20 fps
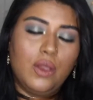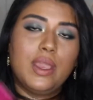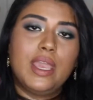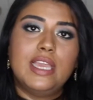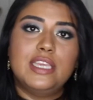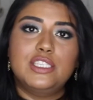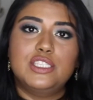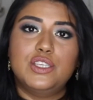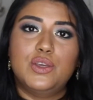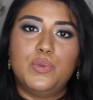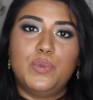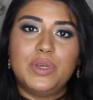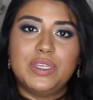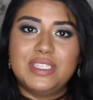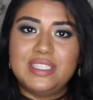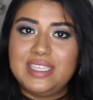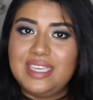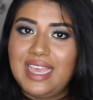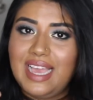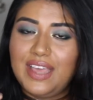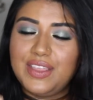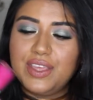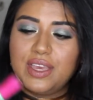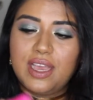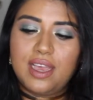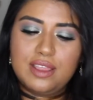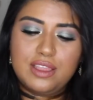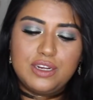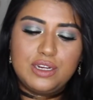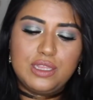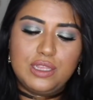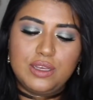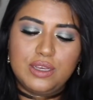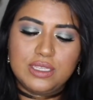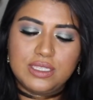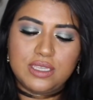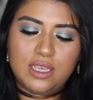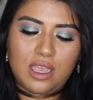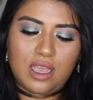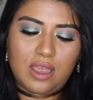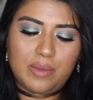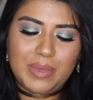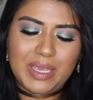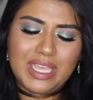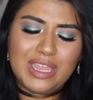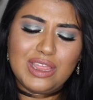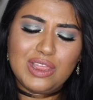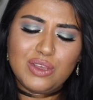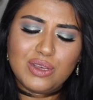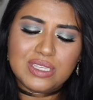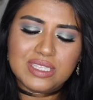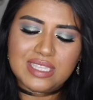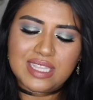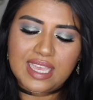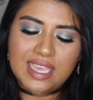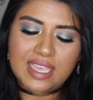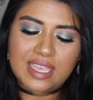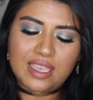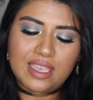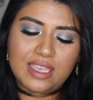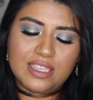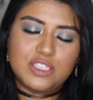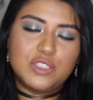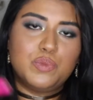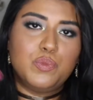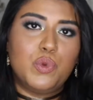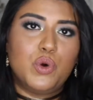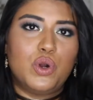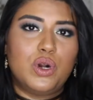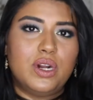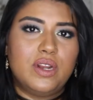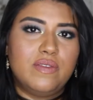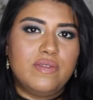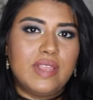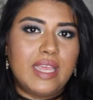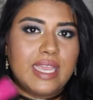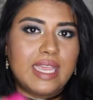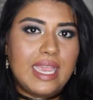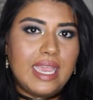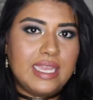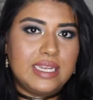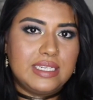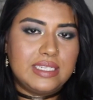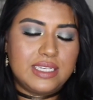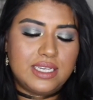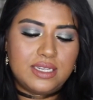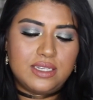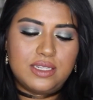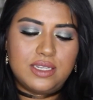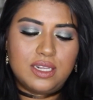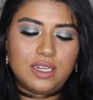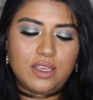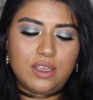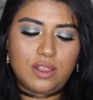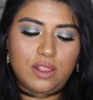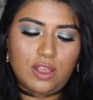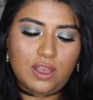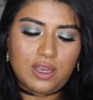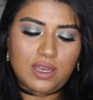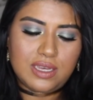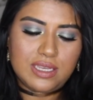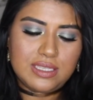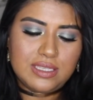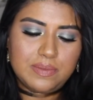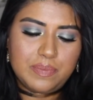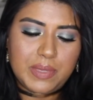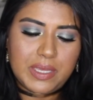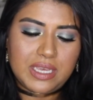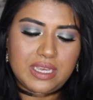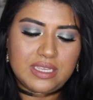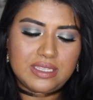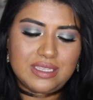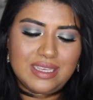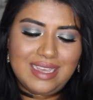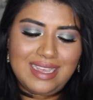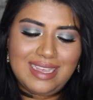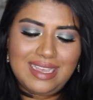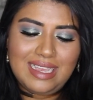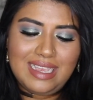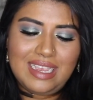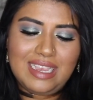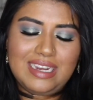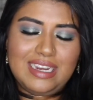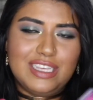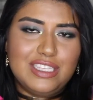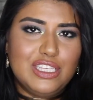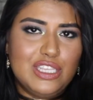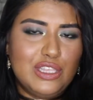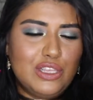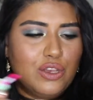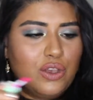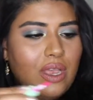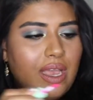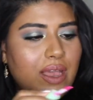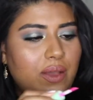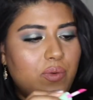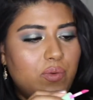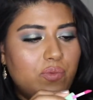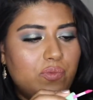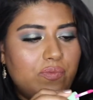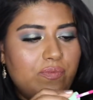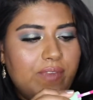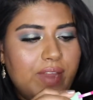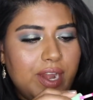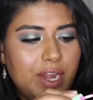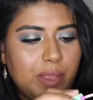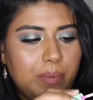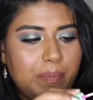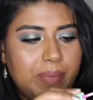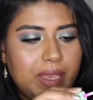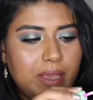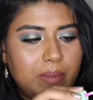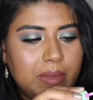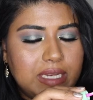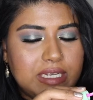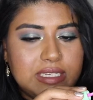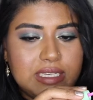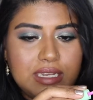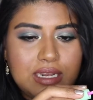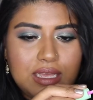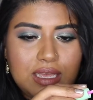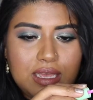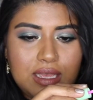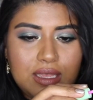Okay, so we'll see how the color looks. It looks like it's more of like a tinted gloss because it doesn't look very pigmented